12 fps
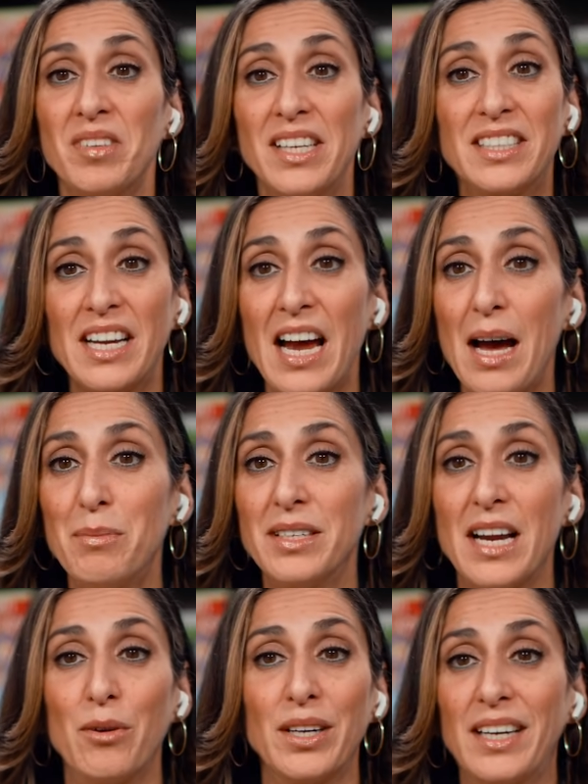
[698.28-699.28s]
It's a habit
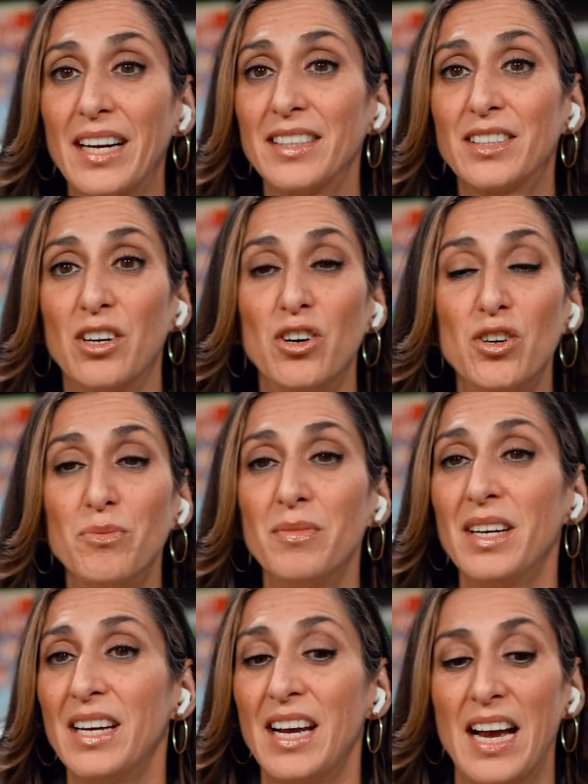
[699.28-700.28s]
now. He gets
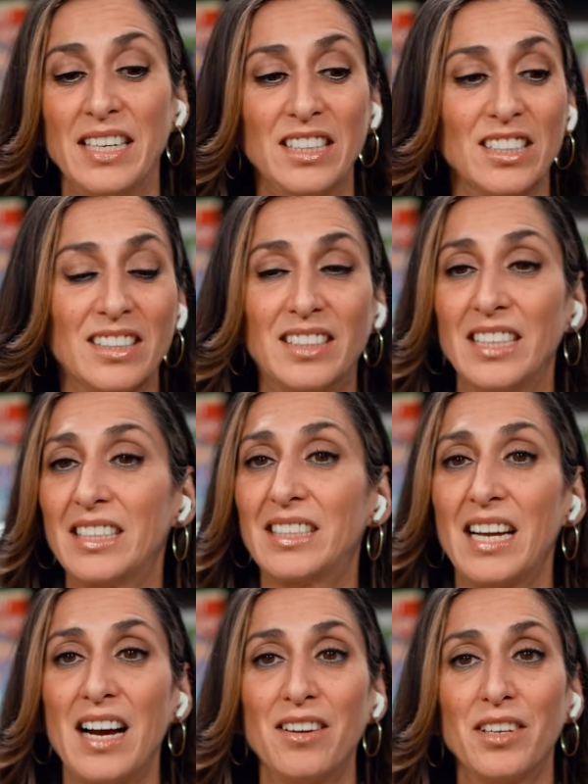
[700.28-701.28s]
home and he just sits
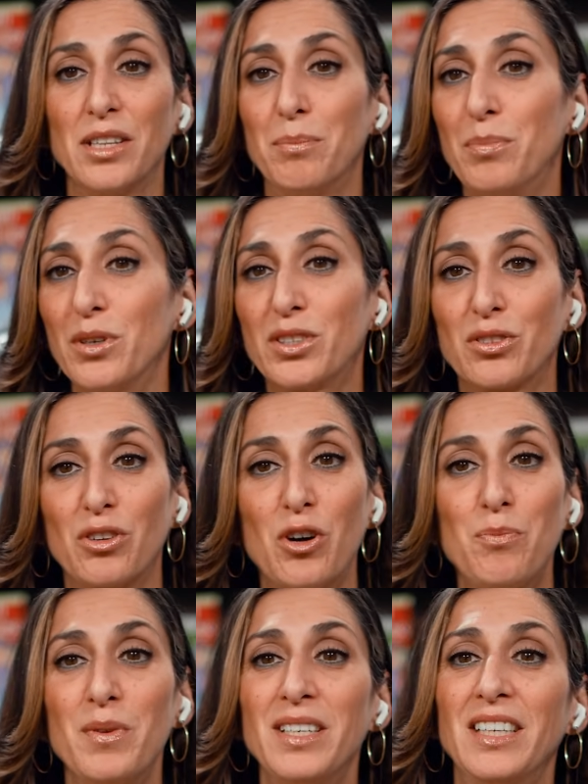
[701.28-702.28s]
down and the books are
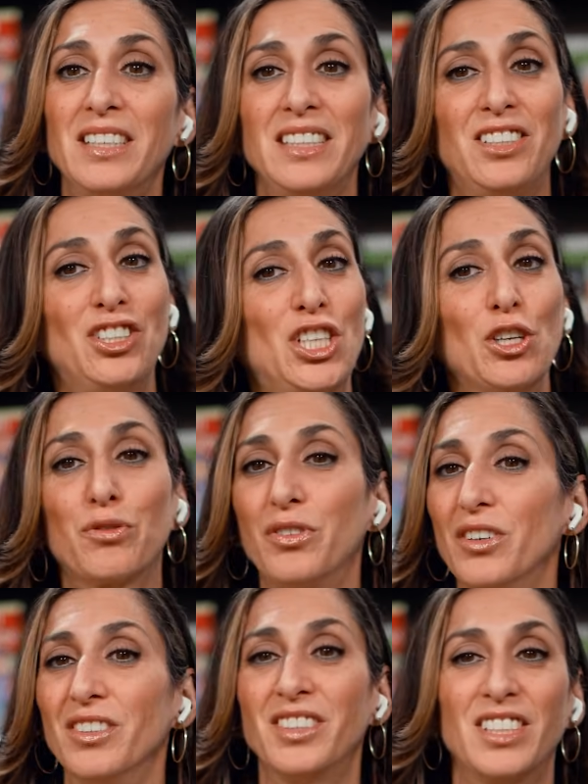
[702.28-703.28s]
open and he's
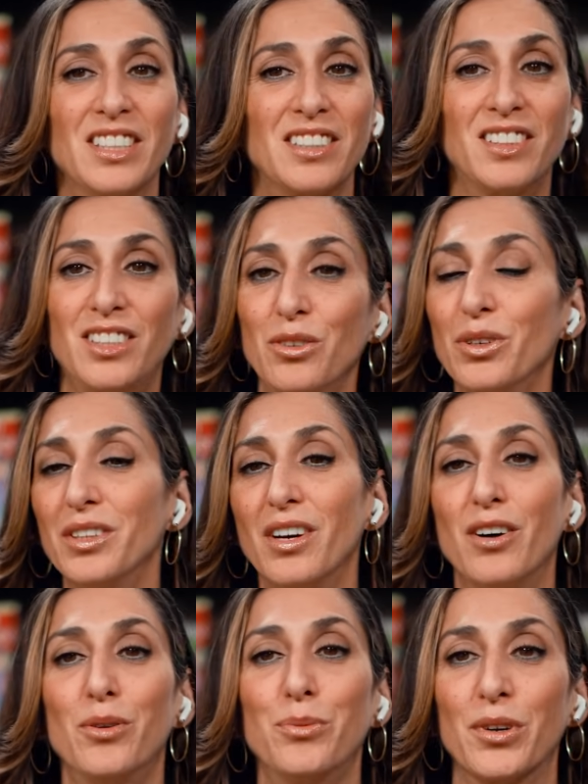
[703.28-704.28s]
cheerful, just doing the
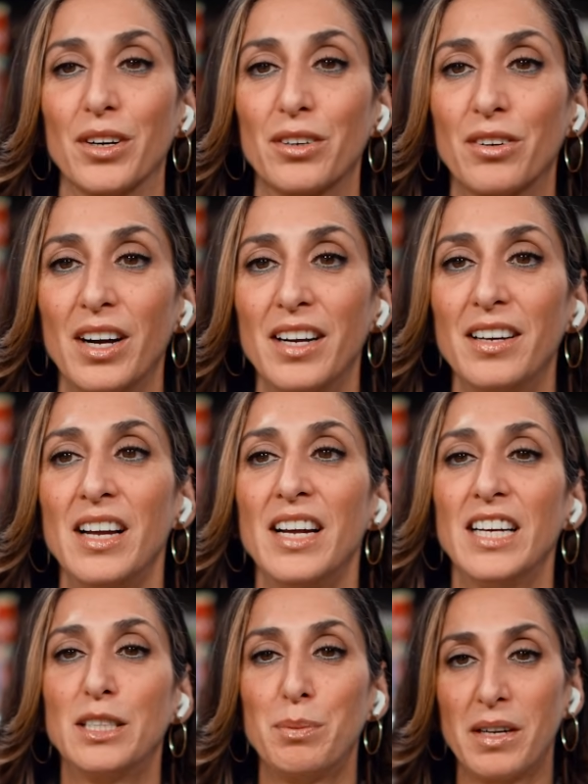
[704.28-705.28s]
homework, right?
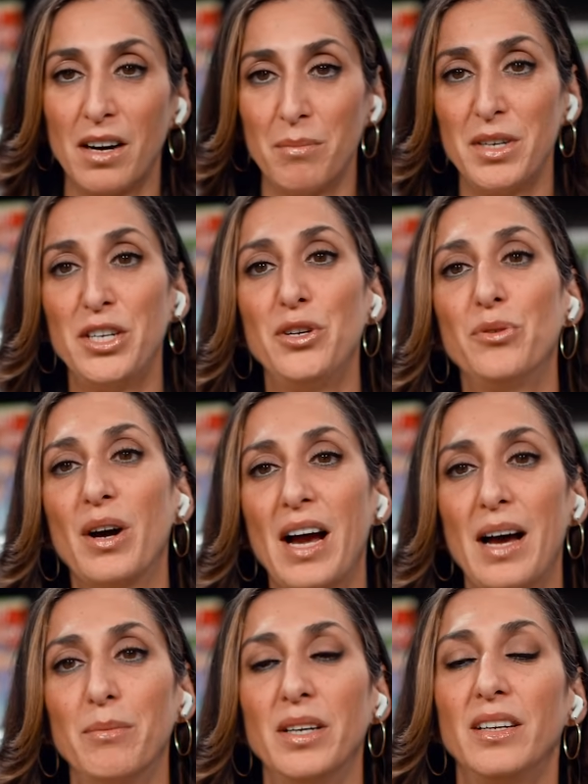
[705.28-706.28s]
It's become a new
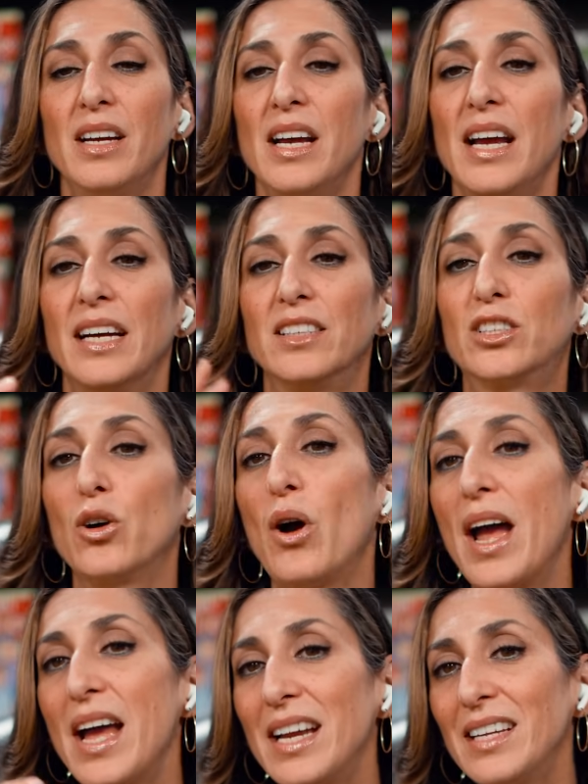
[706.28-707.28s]
habit. And
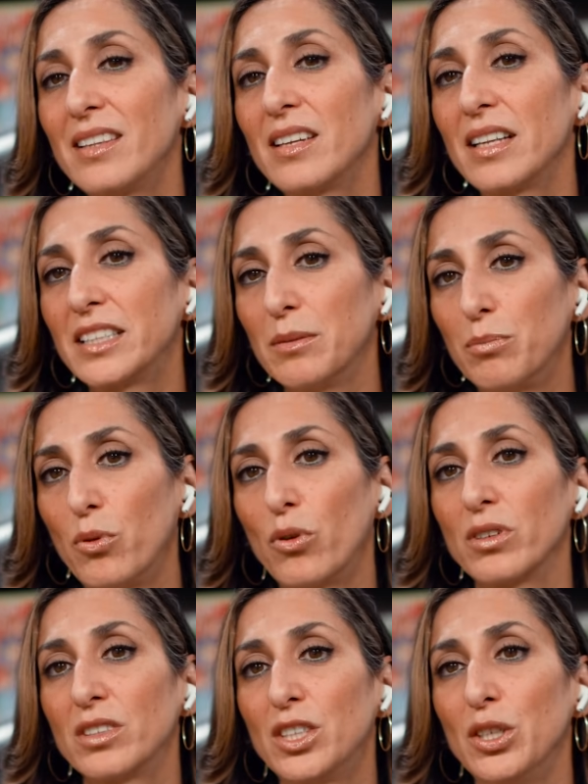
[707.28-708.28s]
so anything that's
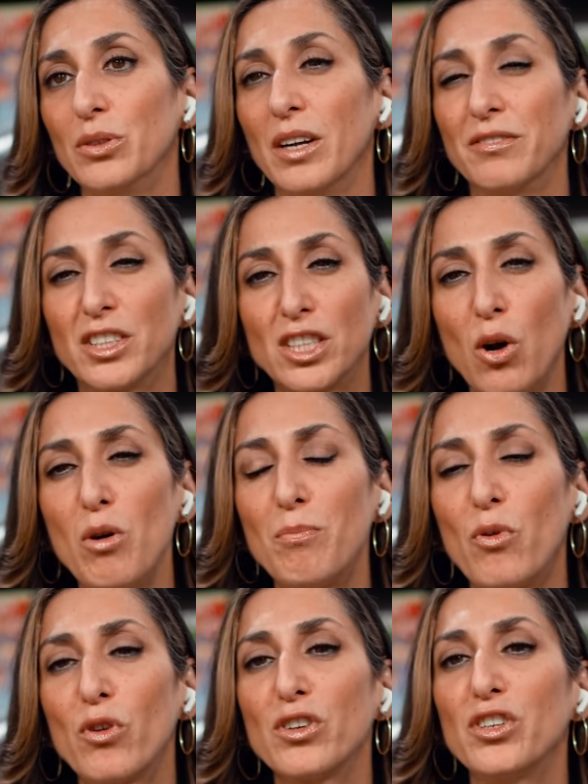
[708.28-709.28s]
important to you enough, so
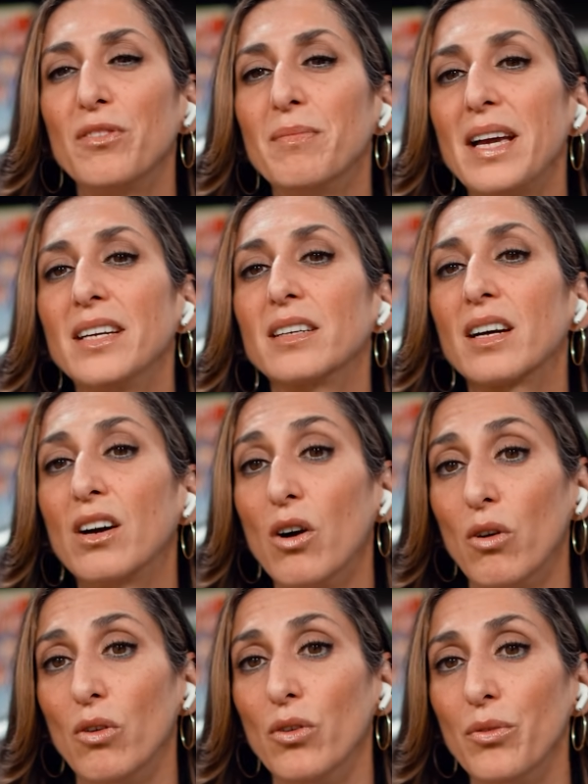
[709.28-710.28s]
important you've made it a
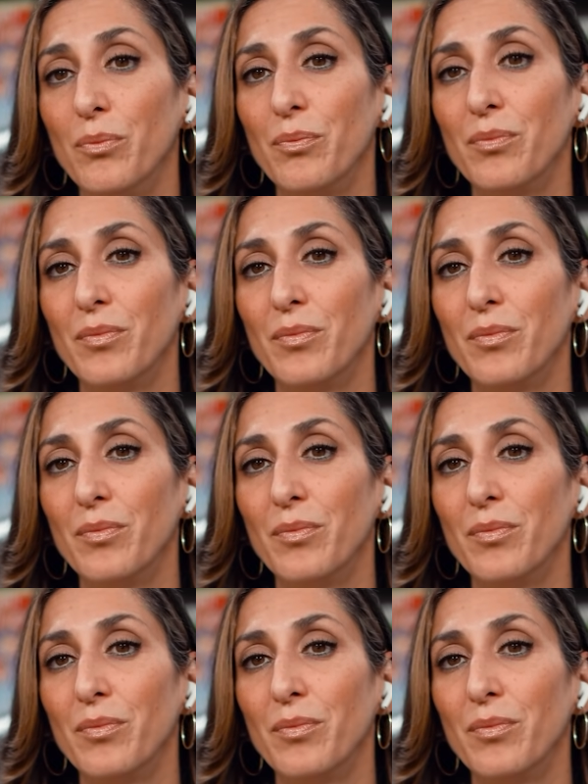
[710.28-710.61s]
goal,